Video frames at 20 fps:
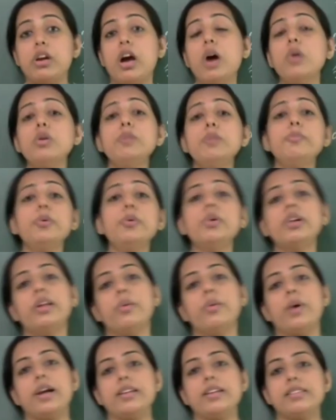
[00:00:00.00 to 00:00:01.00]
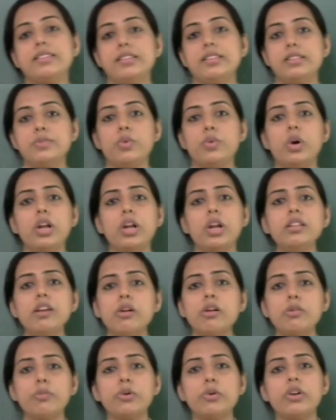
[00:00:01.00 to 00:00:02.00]
output devices. What are the
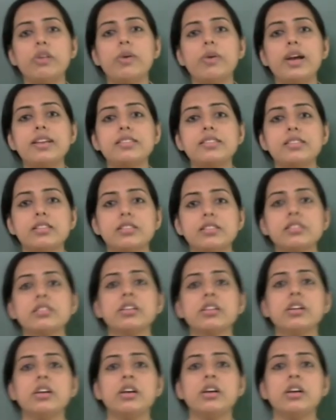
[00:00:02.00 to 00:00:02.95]
output devices?